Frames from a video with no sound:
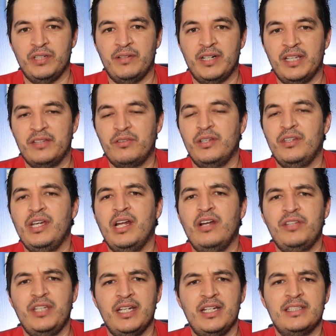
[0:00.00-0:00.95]
Once you
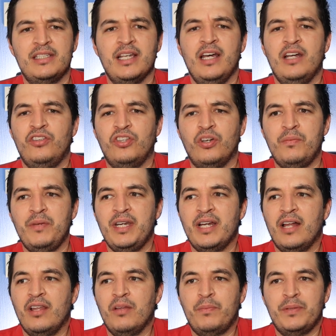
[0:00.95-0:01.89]
have mastered it, it
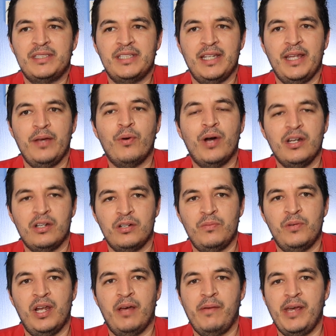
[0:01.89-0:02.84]
doesn't matter how you
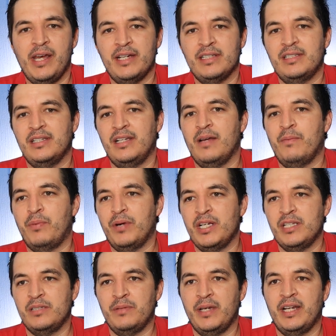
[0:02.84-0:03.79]
see it. You can see
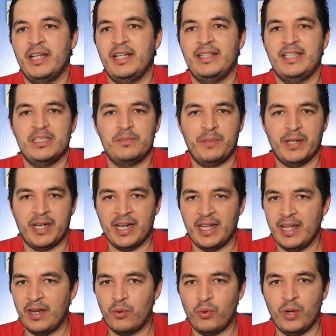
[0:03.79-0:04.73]
any letter
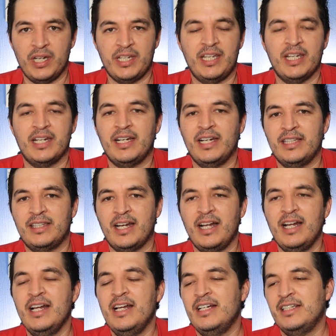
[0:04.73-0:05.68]
isolated. However,
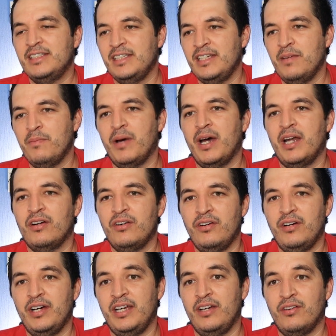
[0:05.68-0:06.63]
sometimes when
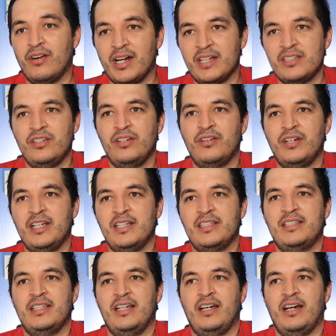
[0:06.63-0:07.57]
we are starting out and
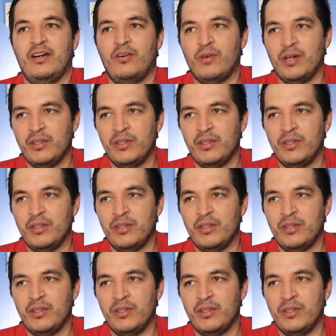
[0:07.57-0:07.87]
just beginning